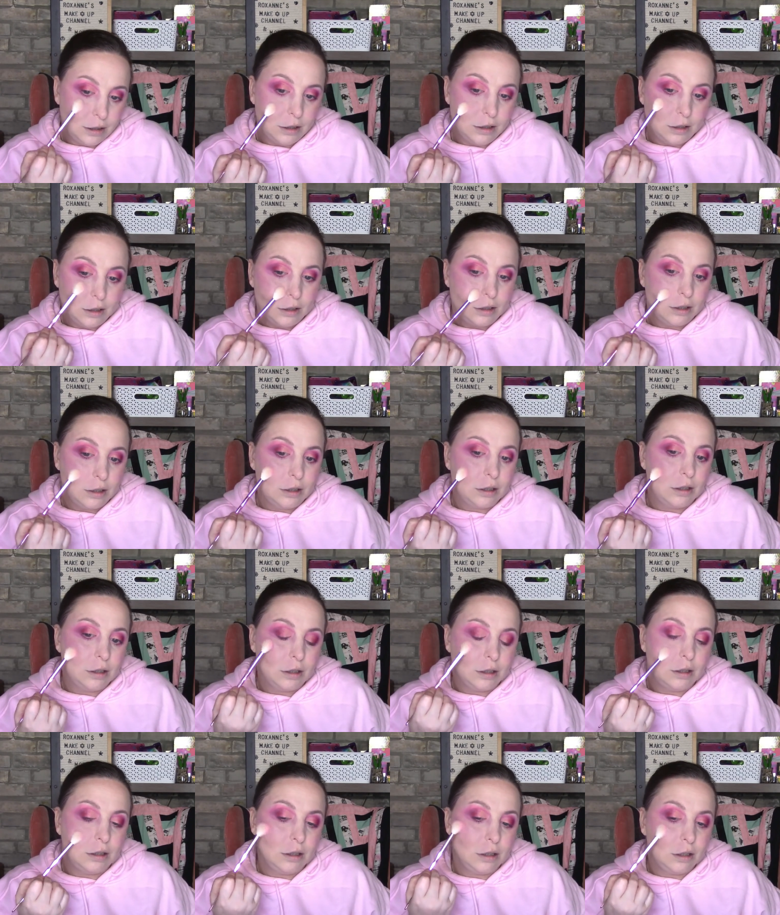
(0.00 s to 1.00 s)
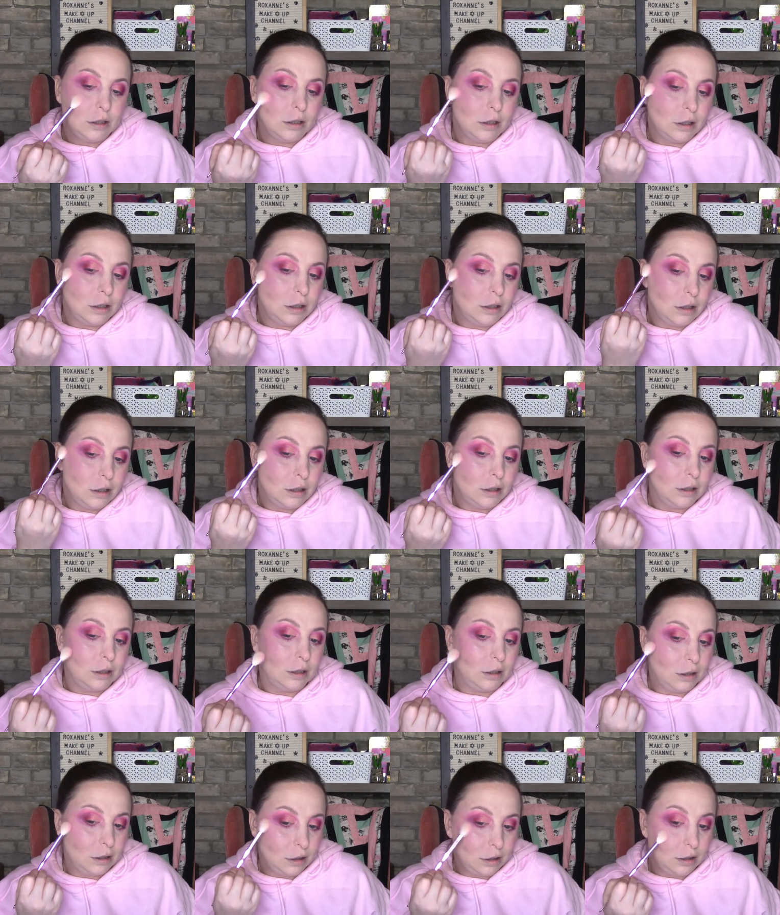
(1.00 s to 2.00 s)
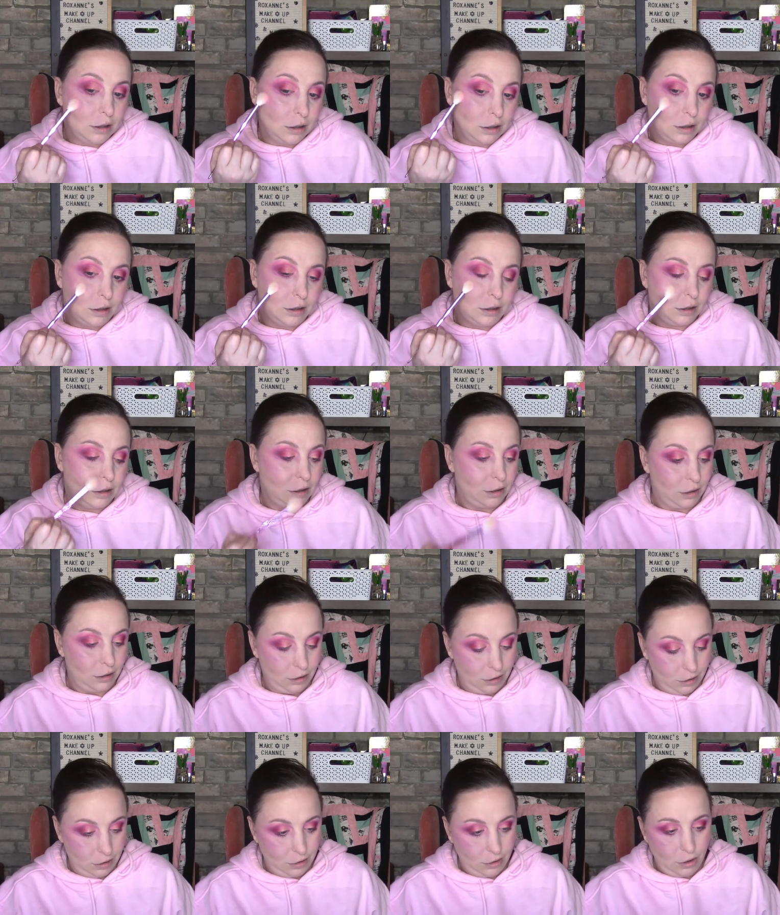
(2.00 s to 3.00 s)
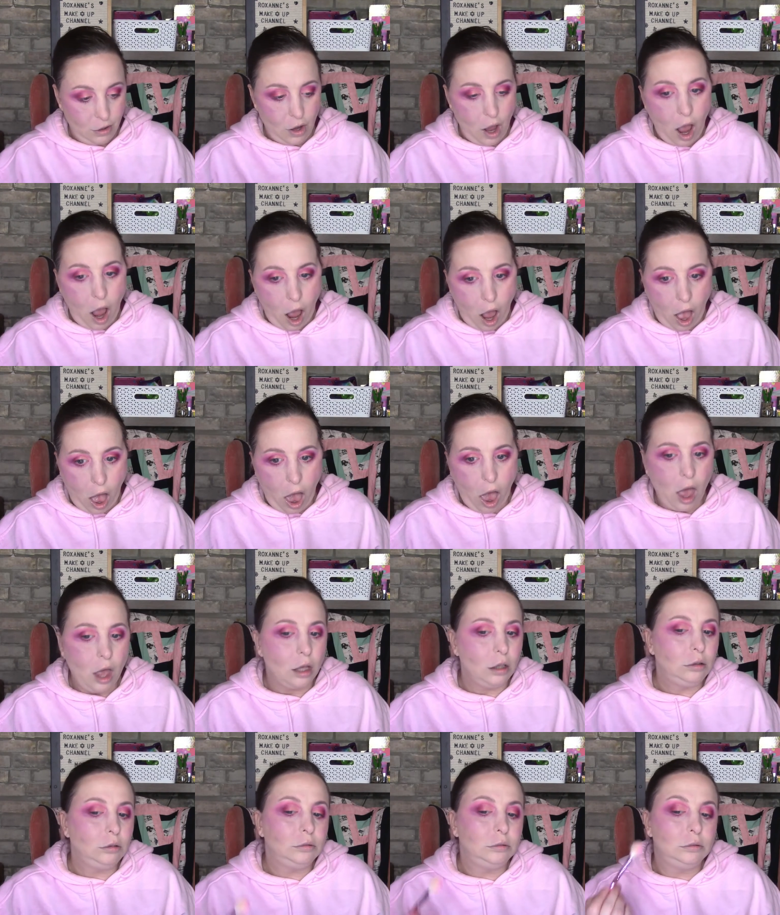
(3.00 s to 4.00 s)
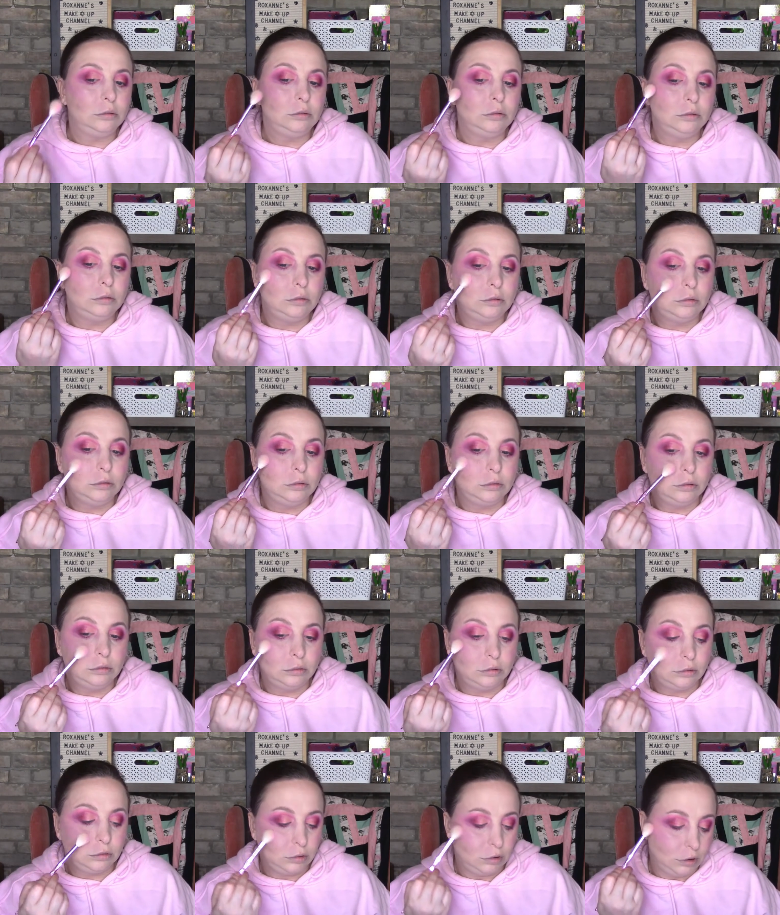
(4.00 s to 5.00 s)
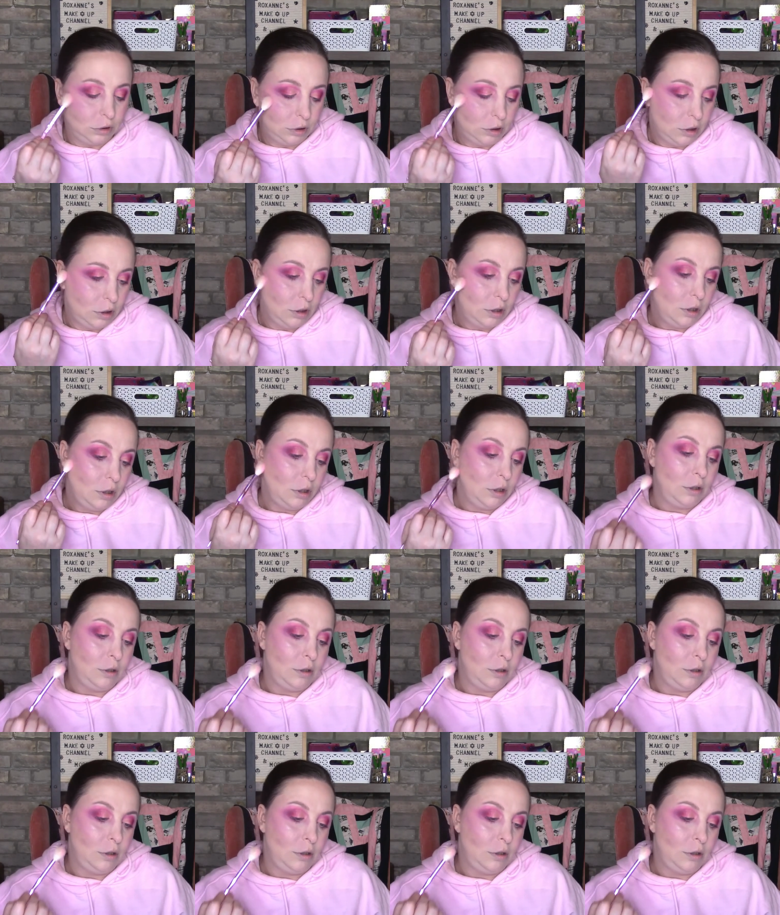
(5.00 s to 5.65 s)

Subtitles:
[no speech]